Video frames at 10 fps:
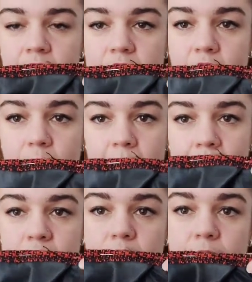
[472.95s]
top
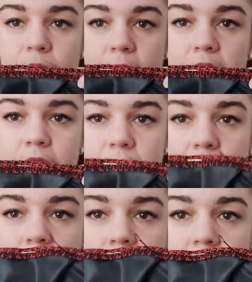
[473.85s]
edge off with my
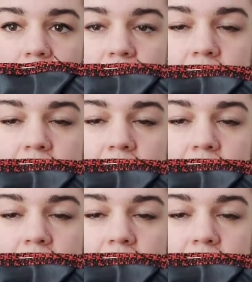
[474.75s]
overlocker,